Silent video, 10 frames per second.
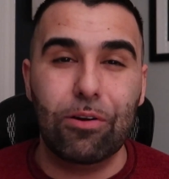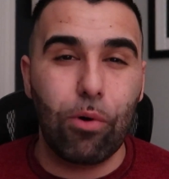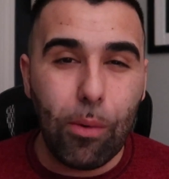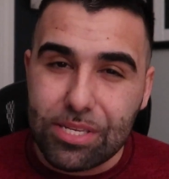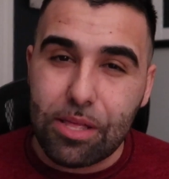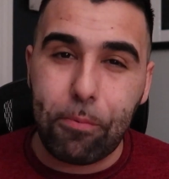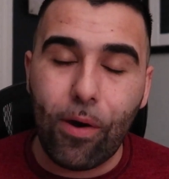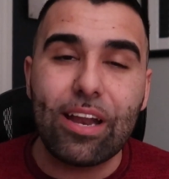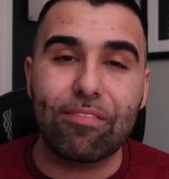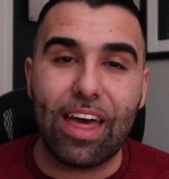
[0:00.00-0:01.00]
What was the
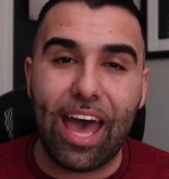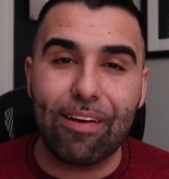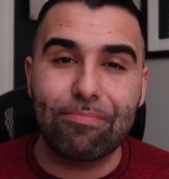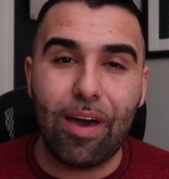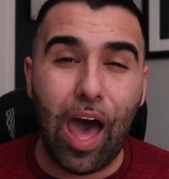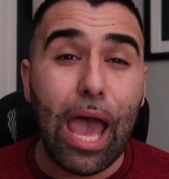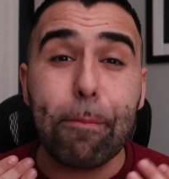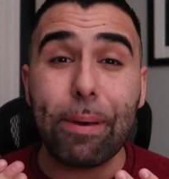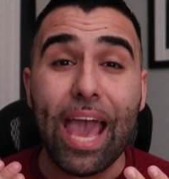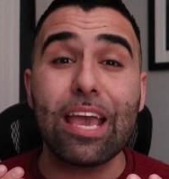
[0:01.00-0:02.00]
point of that?
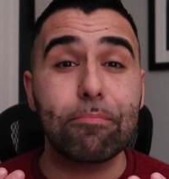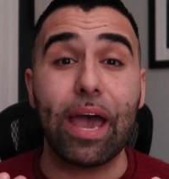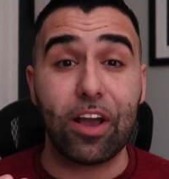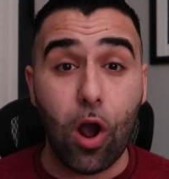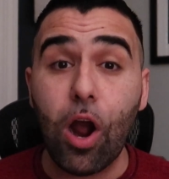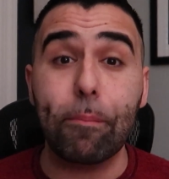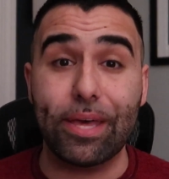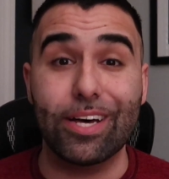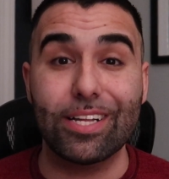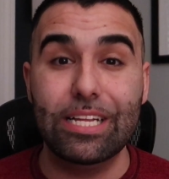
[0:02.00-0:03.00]
I'm paying my car
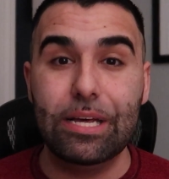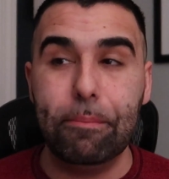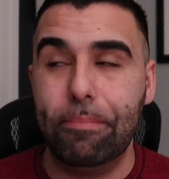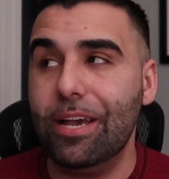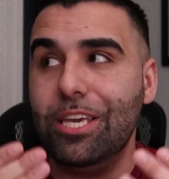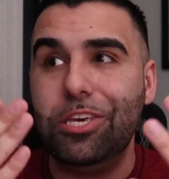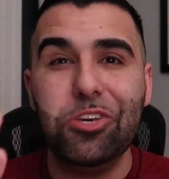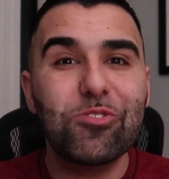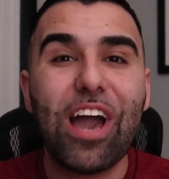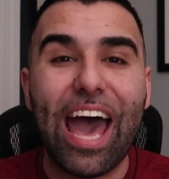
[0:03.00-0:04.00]
bill, but
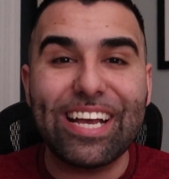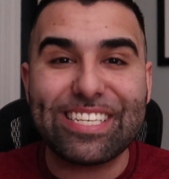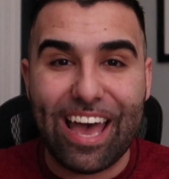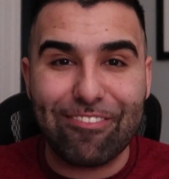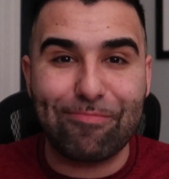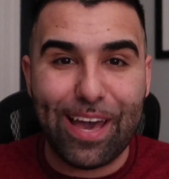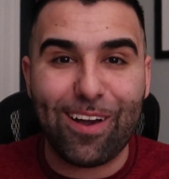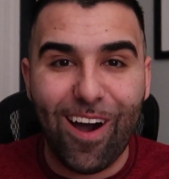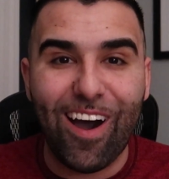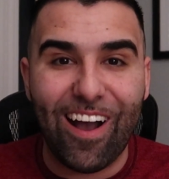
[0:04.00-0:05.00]
you guys have my
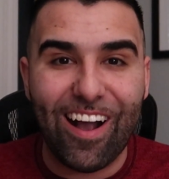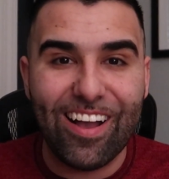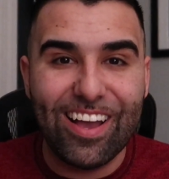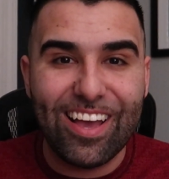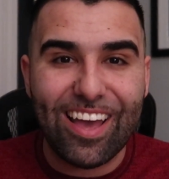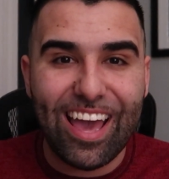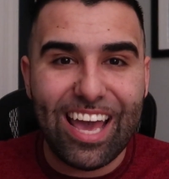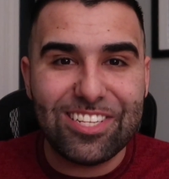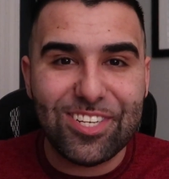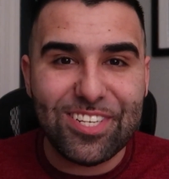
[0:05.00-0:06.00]
car,
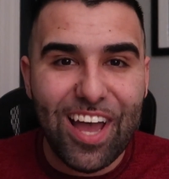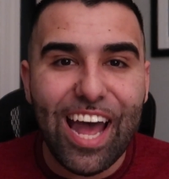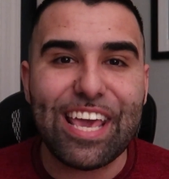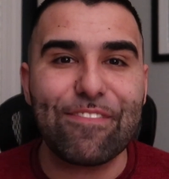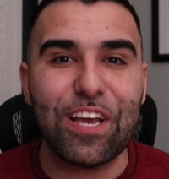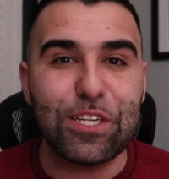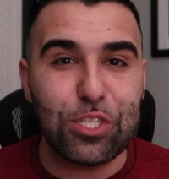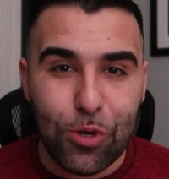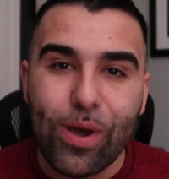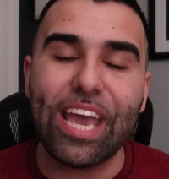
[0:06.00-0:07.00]
and you're not
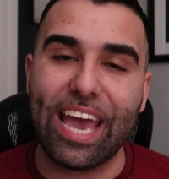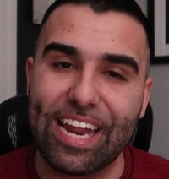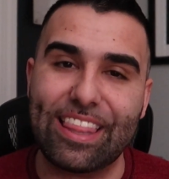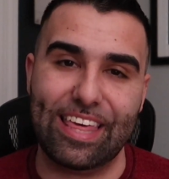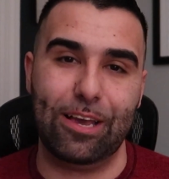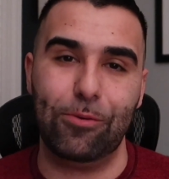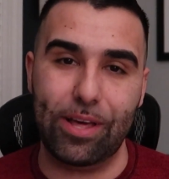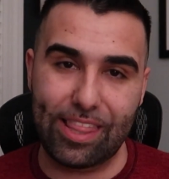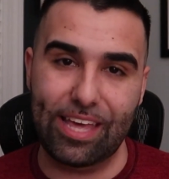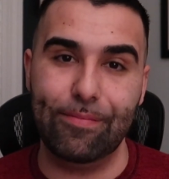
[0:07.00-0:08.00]
even doing anything
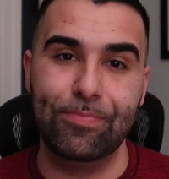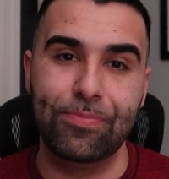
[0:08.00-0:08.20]
with it.